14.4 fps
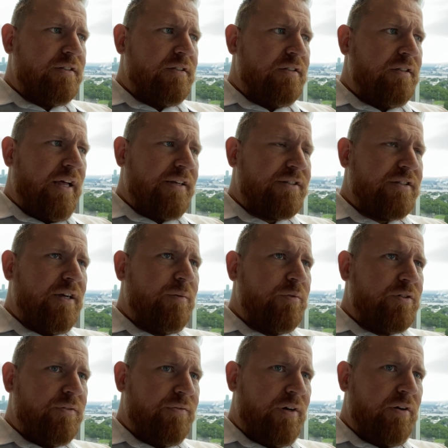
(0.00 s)
night was
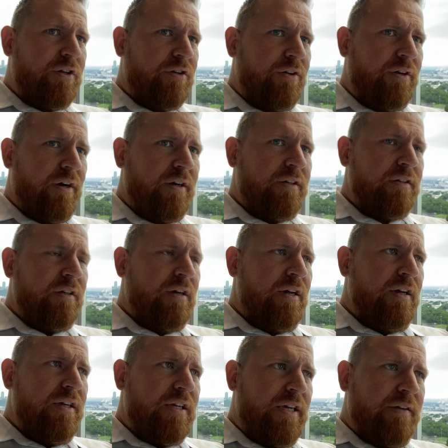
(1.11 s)
a very good night,
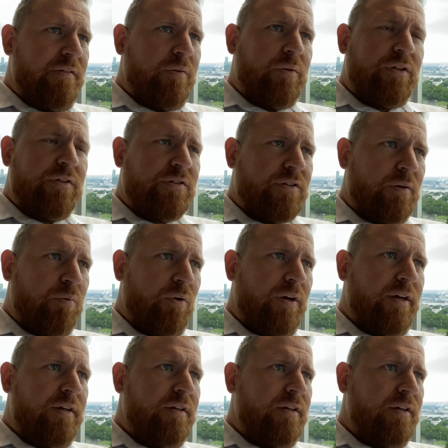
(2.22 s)
even with the
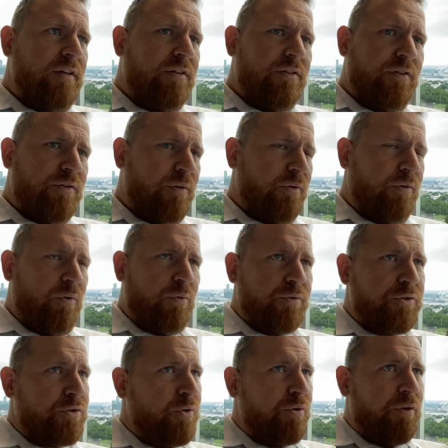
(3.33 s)
Subway and the whole
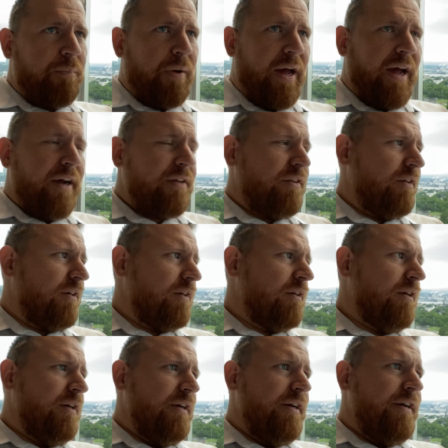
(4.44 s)
sodium pack thing.
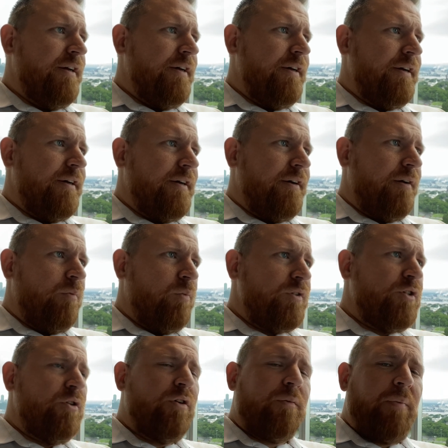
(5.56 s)
Once
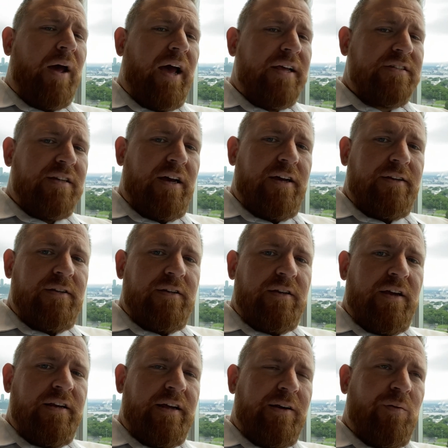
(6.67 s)
you look past that,
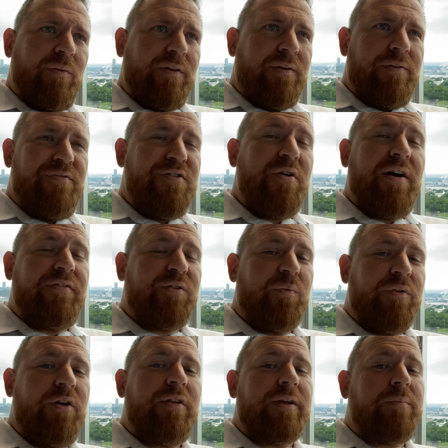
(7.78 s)
if you don't have to,
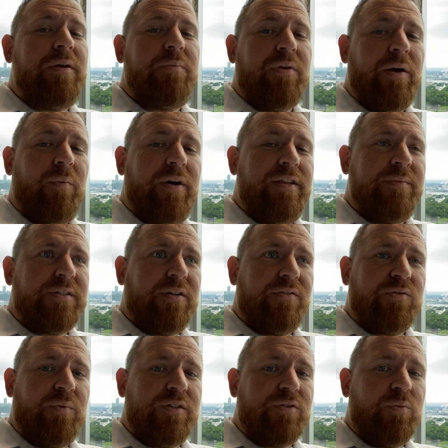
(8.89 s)
you know, like people that weigh themselves
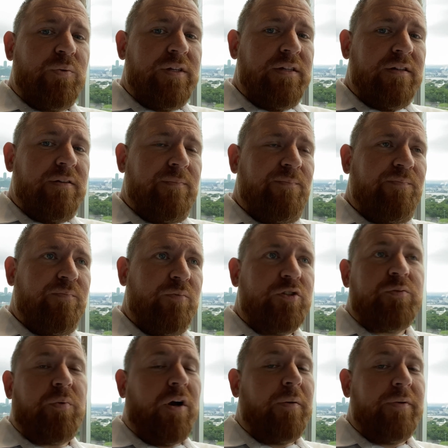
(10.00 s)
once a week, which
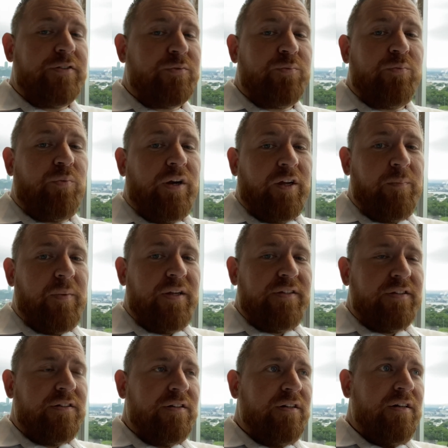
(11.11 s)
probably is
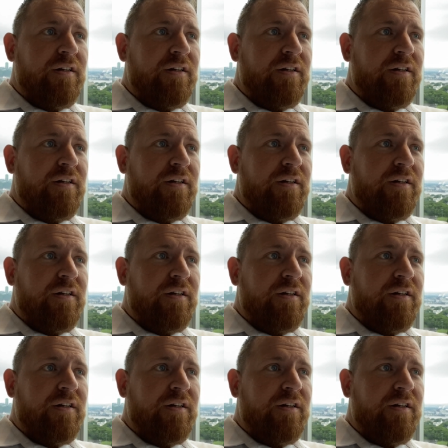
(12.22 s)
recommended,